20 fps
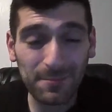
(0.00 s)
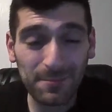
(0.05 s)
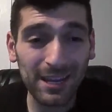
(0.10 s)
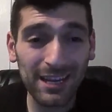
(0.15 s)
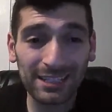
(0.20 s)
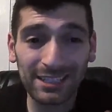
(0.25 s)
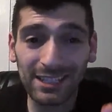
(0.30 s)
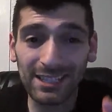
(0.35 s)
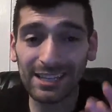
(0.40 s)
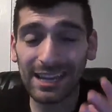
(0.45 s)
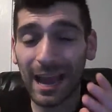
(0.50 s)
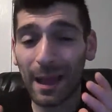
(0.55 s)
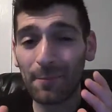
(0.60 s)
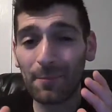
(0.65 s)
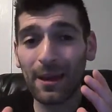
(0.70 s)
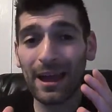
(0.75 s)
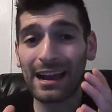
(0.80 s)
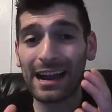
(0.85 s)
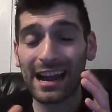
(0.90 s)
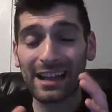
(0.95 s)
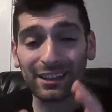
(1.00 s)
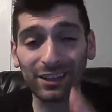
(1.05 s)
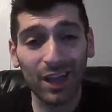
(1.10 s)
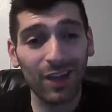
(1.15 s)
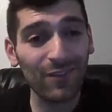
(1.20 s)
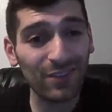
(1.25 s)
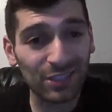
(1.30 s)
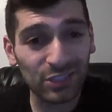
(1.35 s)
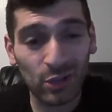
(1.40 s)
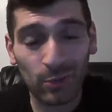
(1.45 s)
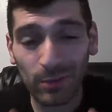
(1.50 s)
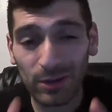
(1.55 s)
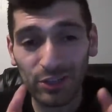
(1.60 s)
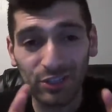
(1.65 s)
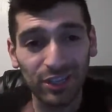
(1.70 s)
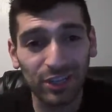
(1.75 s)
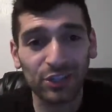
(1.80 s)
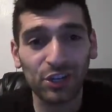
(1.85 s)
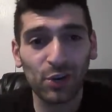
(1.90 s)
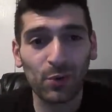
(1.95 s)
Because the Scat Pack, I love it so much.
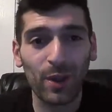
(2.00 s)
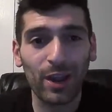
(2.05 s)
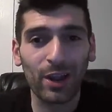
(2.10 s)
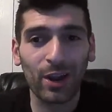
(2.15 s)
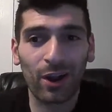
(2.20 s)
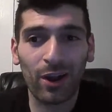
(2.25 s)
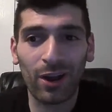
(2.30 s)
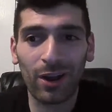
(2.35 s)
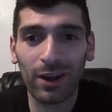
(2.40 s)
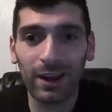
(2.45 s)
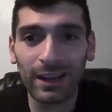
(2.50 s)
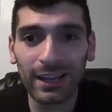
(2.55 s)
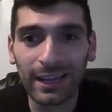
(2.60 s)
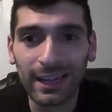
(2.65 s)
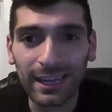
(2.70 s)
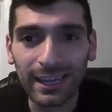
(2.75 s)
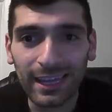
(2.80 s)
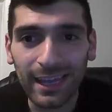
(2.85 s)
Such a great car.